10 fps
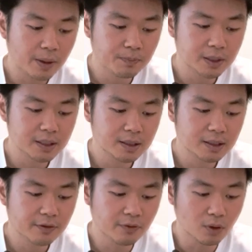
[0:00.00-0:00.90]

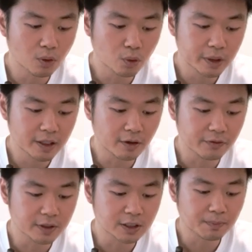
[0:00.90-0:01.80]
repetitive loading
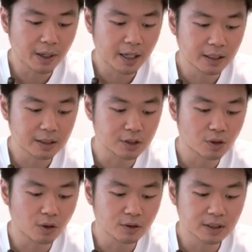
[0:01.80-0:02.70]
of the spine is
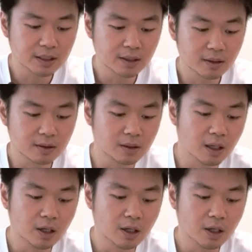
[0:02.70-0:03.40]
considered